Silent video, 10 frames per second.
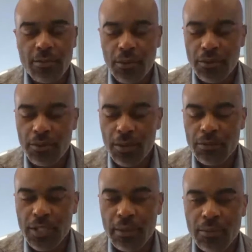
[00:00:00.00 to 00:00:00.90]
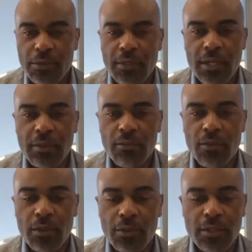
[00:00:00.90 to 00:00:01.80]
both chambers, and
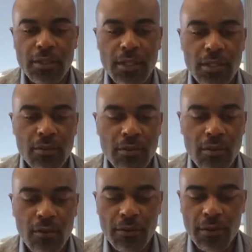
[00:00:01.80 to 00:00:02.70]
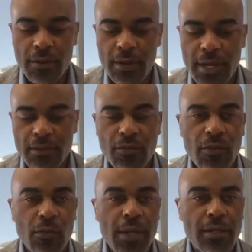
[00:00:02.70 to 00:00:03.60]
will continue to over the next
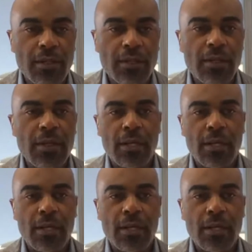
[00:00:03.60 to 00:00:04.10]
few weeks